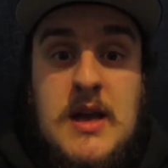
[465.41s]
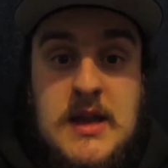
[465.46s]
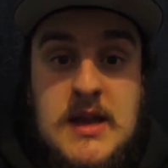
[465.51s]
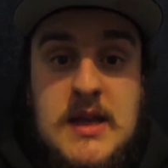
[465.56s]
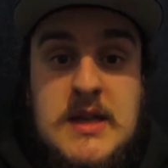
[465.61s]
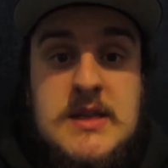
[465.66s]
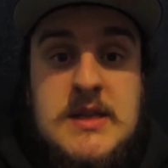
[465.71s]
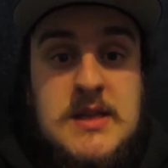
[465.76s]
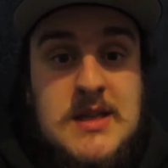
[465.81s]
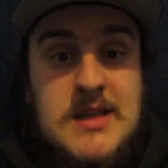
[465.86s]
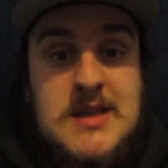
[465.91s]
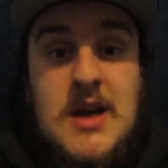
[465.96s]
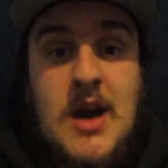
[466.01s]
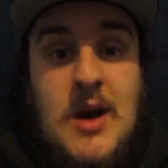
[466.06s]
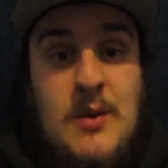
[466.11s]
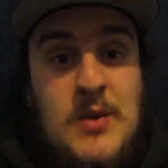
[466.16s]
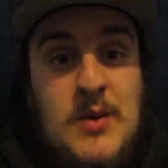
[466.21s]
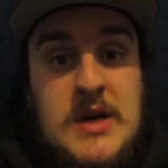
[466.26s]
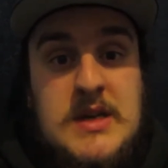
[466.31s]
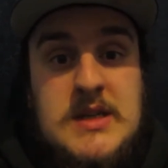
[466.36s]
This is the
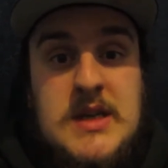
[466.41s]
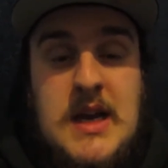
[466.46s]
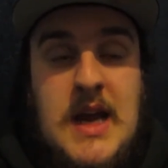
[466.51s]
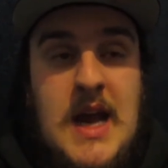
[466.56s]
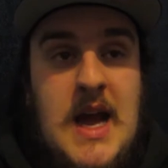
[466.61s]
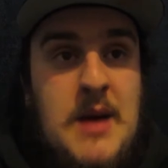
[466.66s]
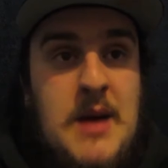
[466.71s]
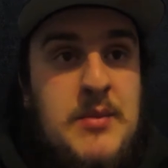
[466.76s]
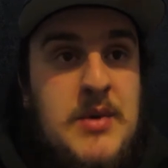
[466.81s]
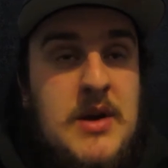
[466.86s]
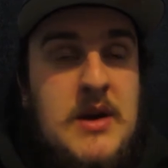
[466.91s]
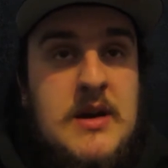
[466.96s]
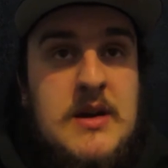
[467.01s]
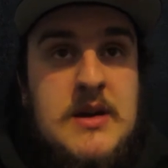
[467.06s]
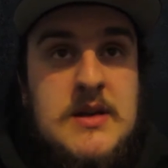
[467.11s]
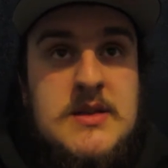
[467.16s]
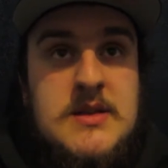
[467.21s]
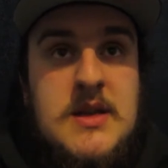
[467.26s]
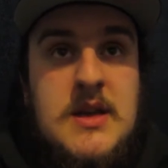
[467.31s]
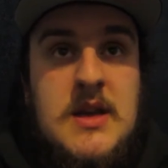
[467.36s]
time where it's going to happen,
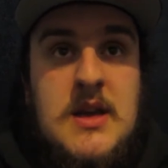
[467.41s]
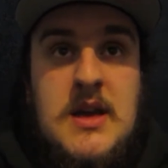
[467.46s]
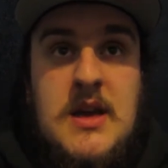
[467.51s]
because